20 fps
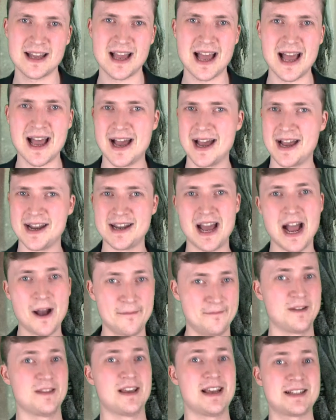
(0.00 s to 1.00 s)
and
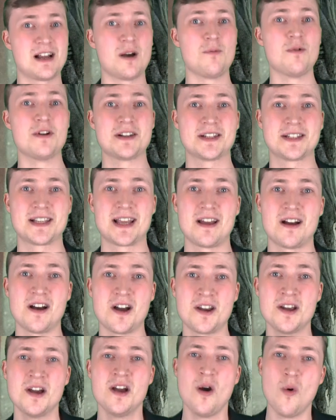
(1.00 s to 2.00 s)
after this, I wouldn't say
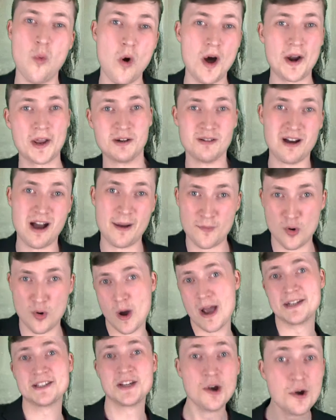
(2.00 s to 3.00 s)
I'd want to go out of my
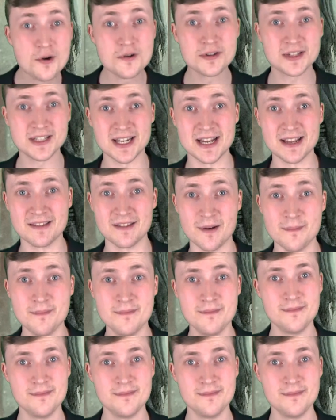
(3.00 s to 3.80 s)
to see them.